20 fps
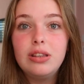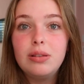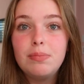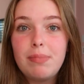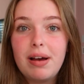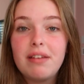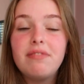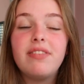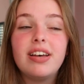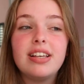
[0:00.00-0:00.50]

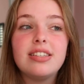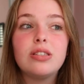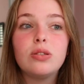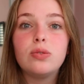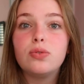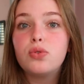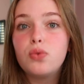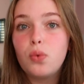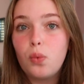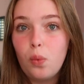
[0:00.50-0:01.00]
my face
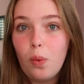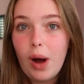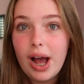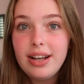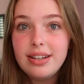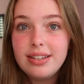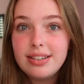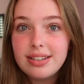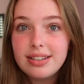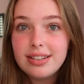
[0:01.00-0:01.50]
looked
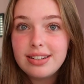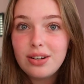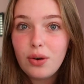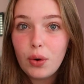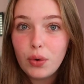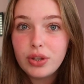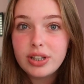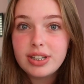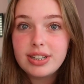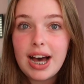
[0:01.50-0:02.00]
wet
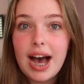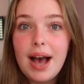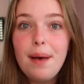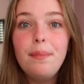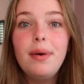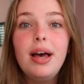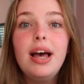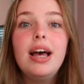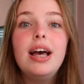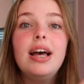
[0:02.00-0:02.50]
all the time,